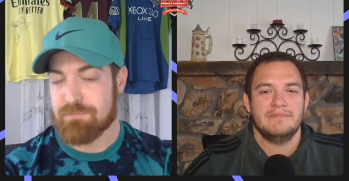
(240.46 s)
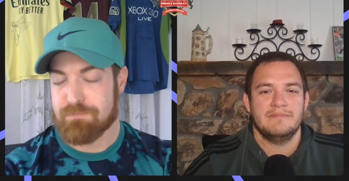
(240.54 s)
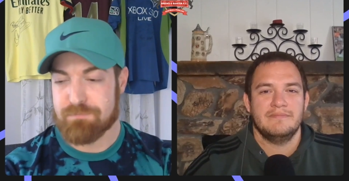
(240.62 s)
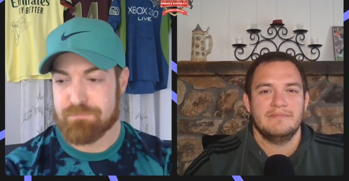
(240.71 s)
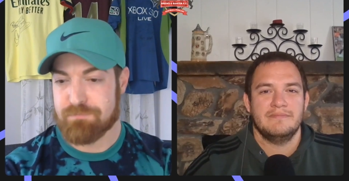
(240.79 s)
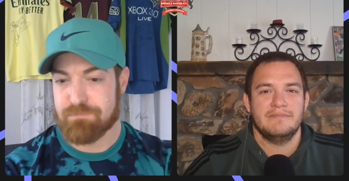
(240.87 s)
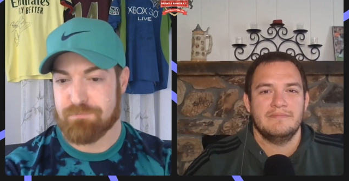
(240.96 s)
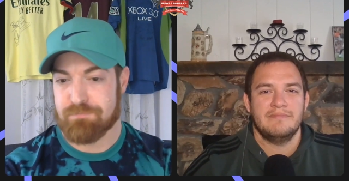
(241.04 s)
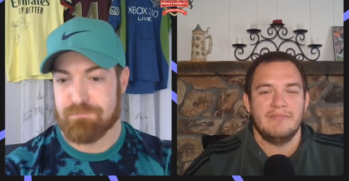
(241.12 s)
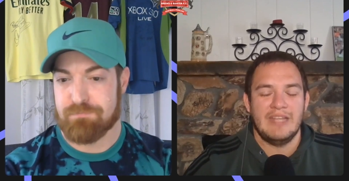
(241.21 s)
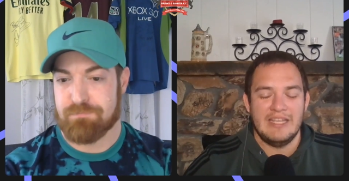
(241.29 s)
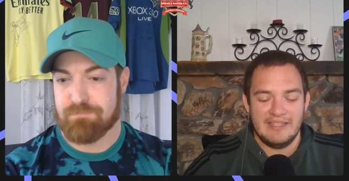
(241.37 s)
Speaker 1: United.
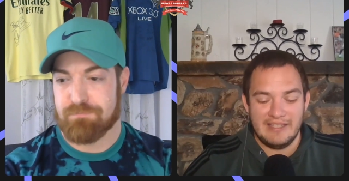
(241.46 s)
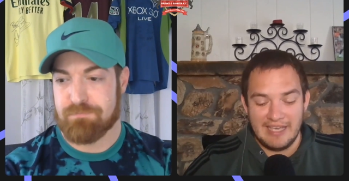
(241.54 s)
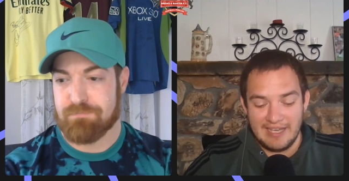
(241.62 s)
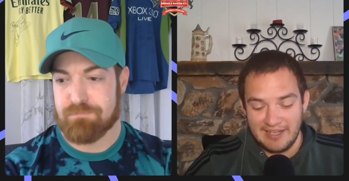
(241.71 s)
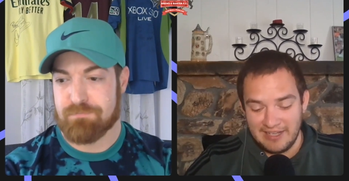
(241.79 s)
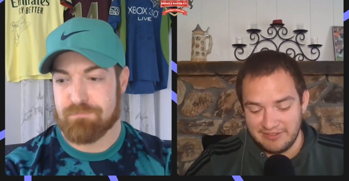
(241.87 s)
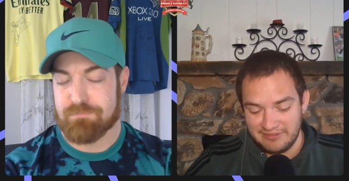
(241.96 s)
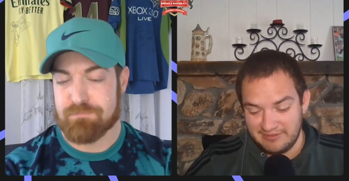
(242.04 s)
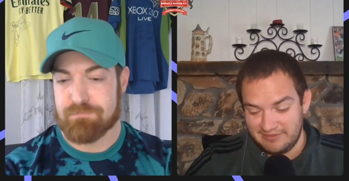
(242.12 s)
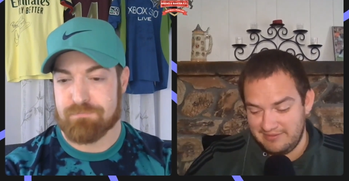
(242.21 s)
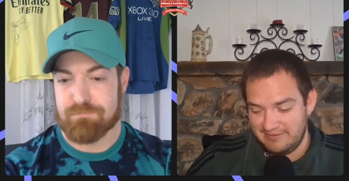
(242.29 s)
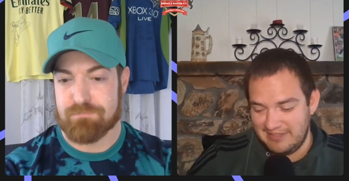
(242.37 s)
Yeah, I
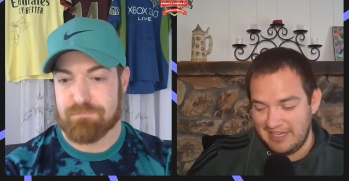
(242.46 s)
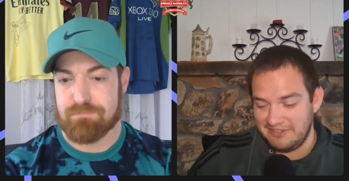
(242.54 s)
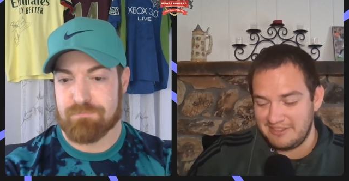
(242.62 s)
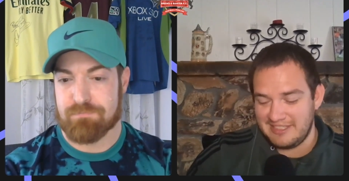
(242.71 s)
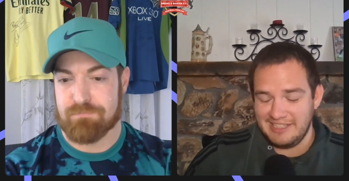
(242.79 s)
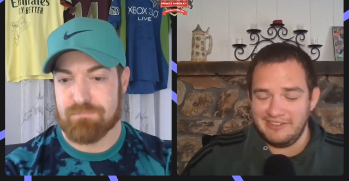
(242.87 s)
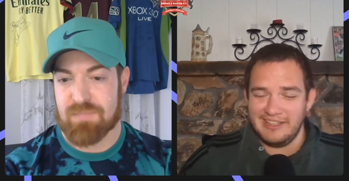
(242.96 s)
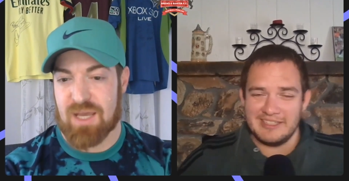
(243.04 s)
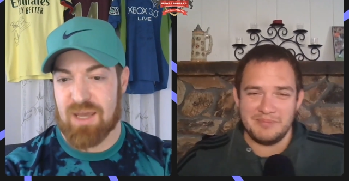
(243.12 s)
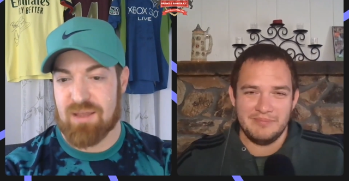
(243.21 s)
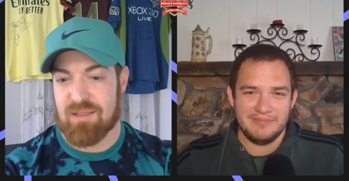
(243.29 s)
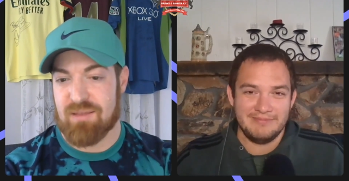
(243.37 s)
don't see how
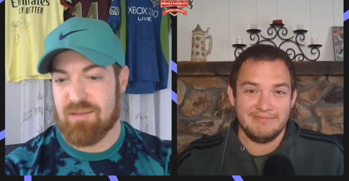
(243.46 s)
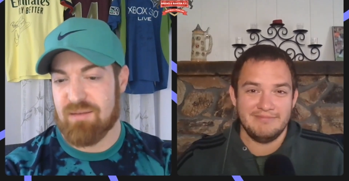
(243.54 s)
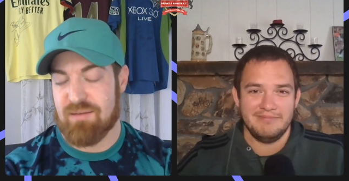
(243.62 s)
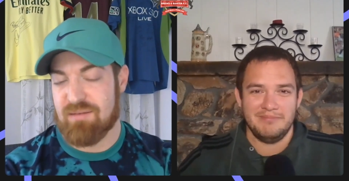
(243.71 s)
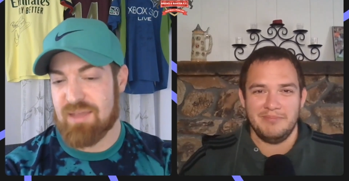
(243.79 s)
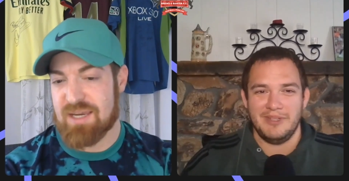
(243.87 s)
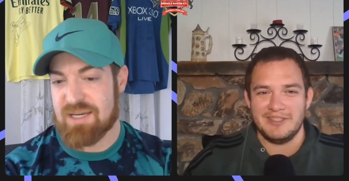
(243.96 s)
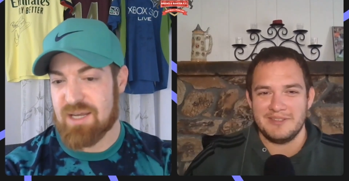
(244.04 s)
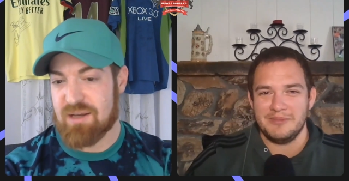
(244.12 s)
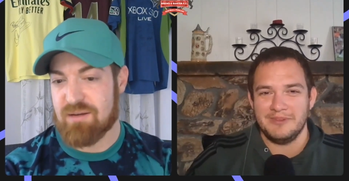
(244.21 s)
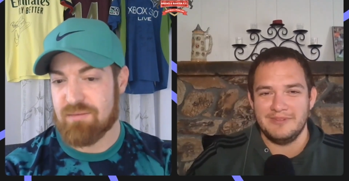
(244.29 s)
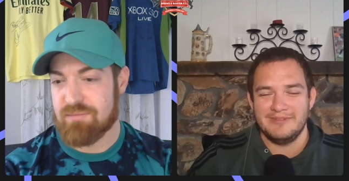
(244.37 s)
that's possible. And
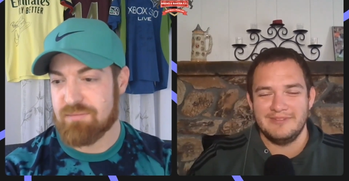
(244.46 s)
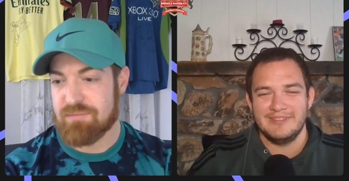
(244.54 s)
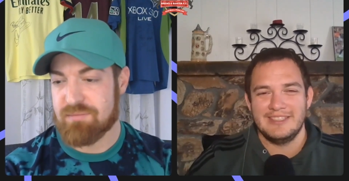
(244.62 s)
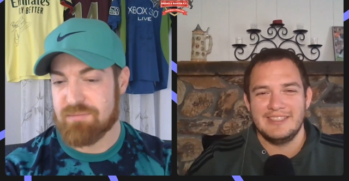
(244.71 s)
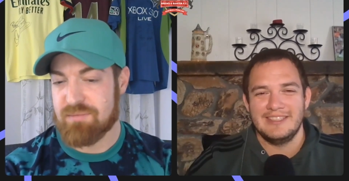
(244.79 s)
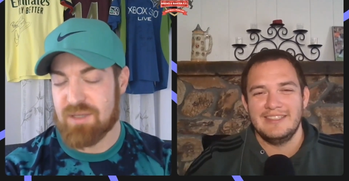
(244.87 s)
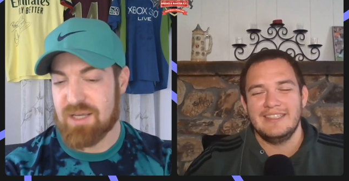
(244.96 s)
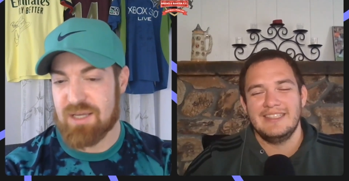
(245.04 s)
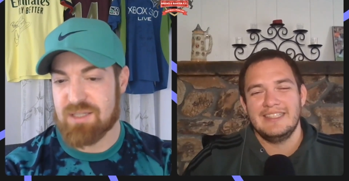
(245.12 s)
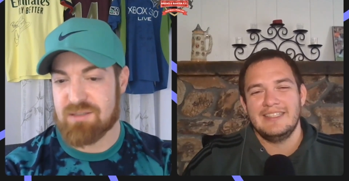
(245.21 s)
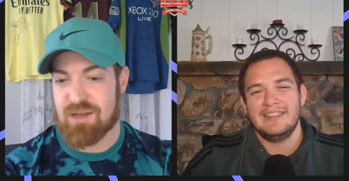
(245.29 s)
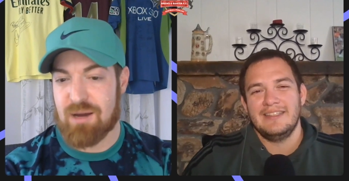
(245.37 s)
Speaker 2: they did.
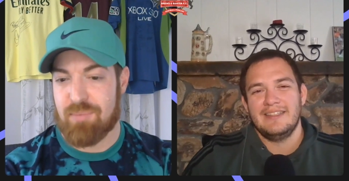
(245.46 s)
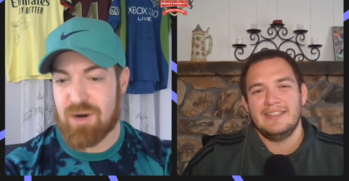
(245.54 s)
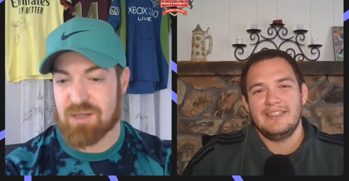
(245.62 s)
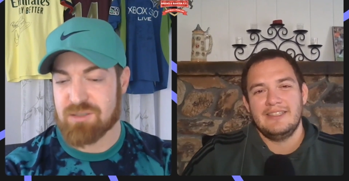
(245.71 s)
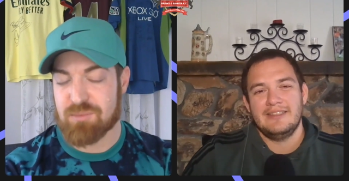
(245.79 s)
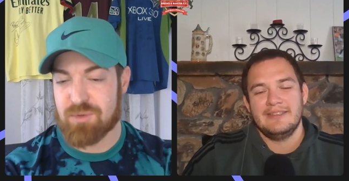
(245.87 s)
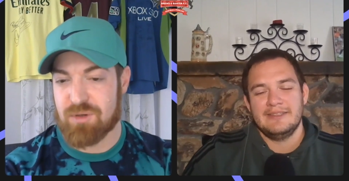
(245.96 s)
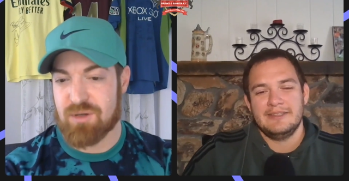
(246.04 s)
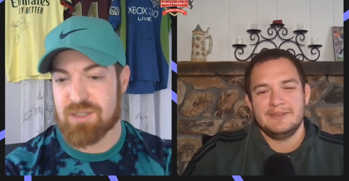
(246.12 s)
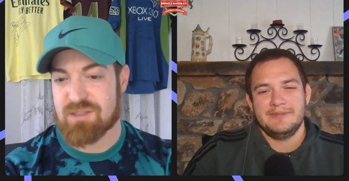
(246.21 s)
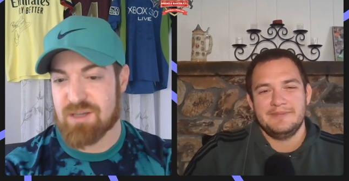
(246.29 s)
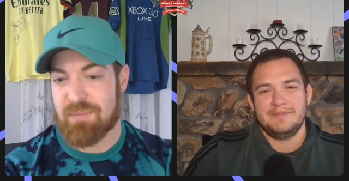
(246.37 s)
It's not
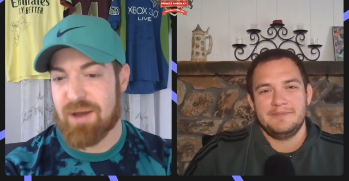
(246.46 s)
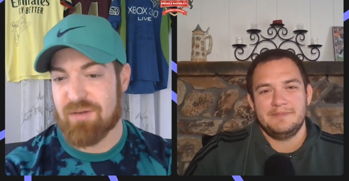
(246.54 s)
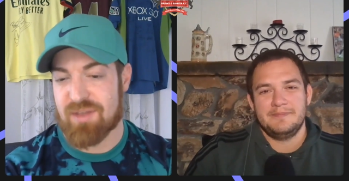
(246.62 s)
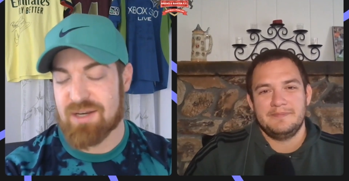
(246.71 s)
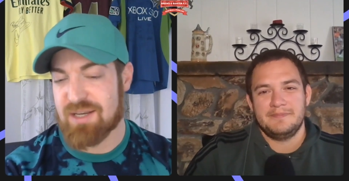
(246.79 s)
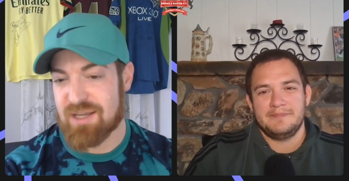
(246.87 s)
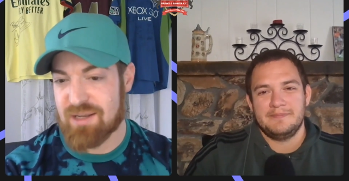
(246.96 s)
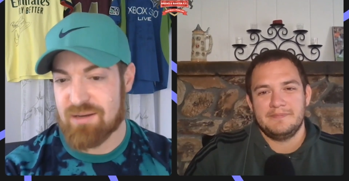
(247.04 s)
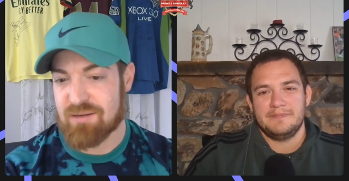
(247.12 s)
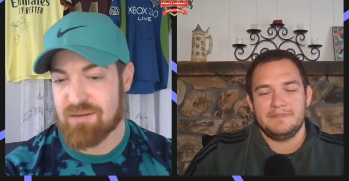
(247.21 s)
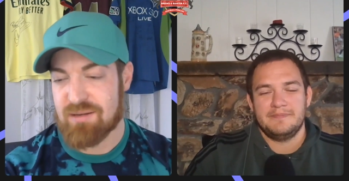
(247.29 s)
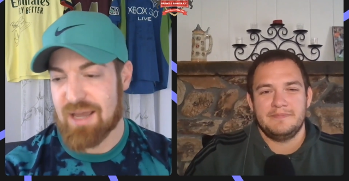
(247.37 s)
possible, and somehow they
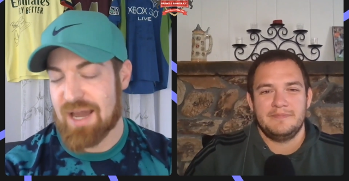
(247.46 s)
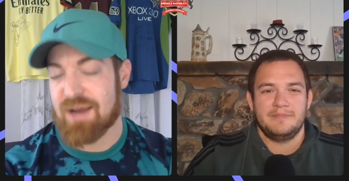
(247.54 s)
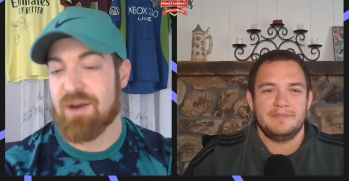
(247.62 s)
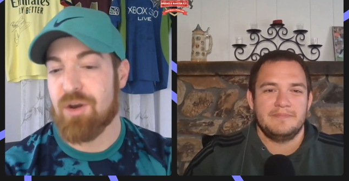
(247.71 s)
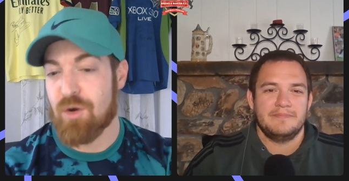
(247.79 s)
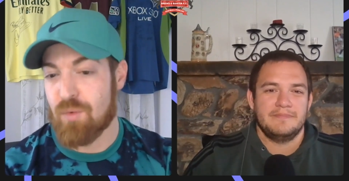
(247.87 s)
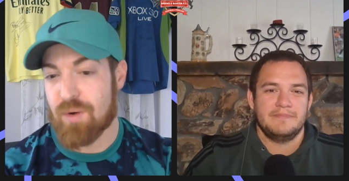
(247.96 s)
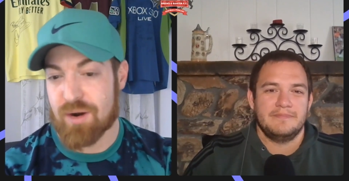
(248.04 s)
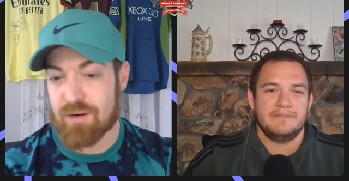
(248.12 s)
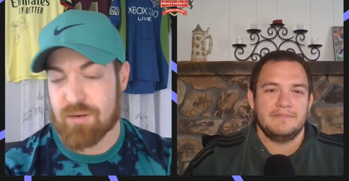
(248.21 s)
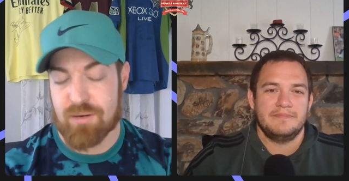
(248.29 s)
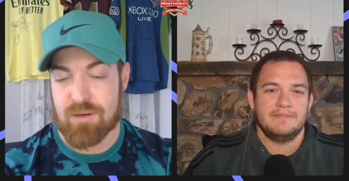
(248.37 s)
did. Out of
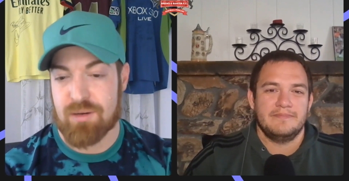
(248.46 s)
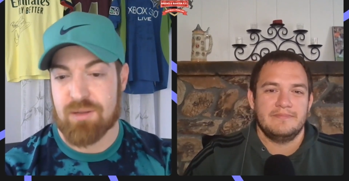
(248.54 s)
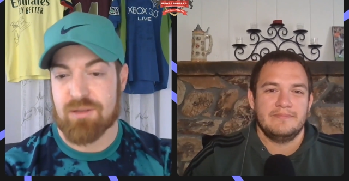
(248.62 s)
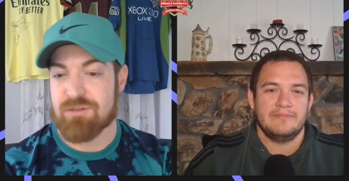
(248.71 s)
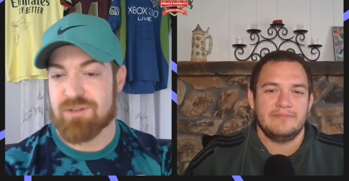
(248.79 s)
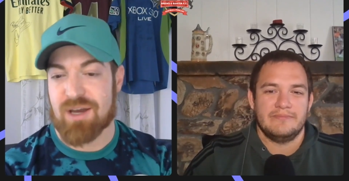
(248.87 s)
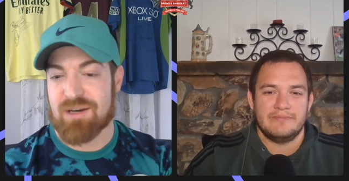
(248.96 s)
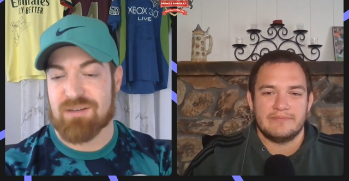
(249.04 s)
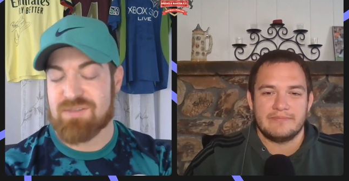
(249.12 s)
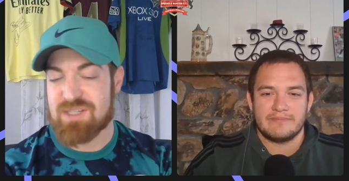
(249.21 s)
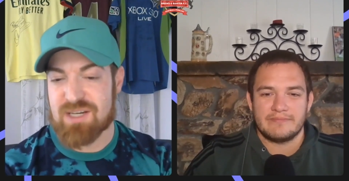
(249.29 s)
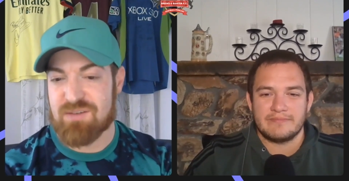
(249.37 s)
nowhere, there's
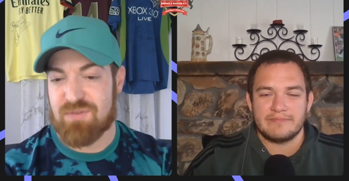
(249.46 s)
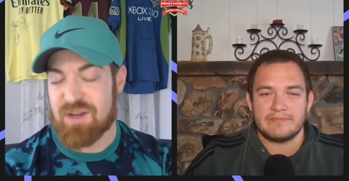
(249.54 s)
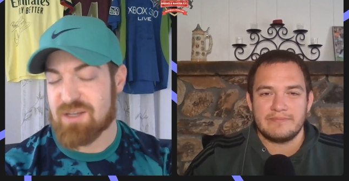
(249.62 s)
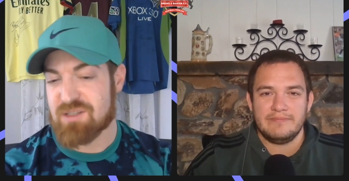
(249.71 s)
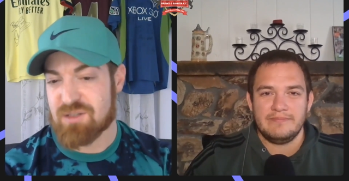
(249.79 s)
not enough City